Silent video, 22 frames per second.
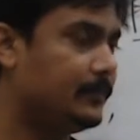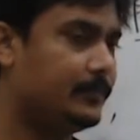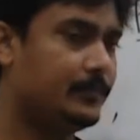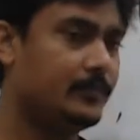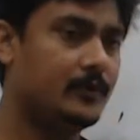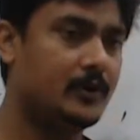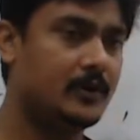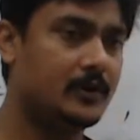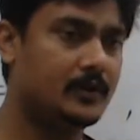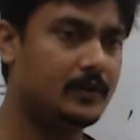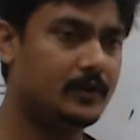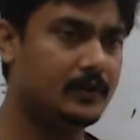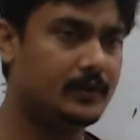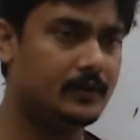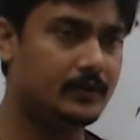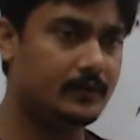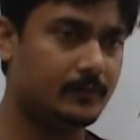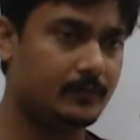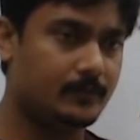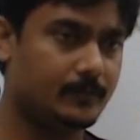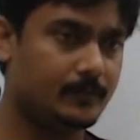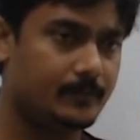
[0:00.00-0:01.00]
upon
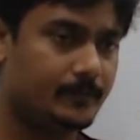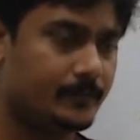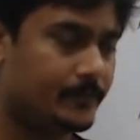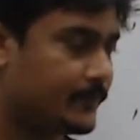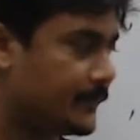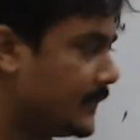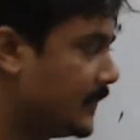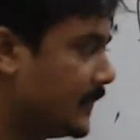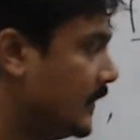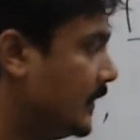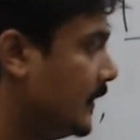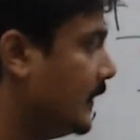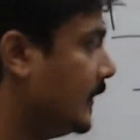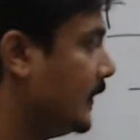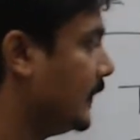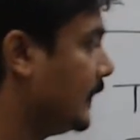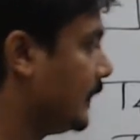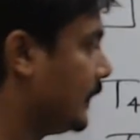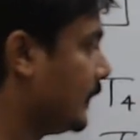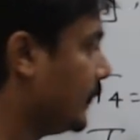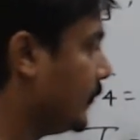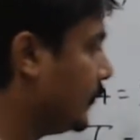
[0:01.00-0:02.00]
2.
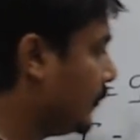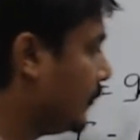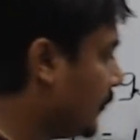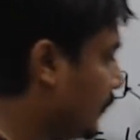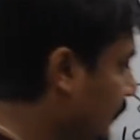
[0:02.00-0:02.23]
So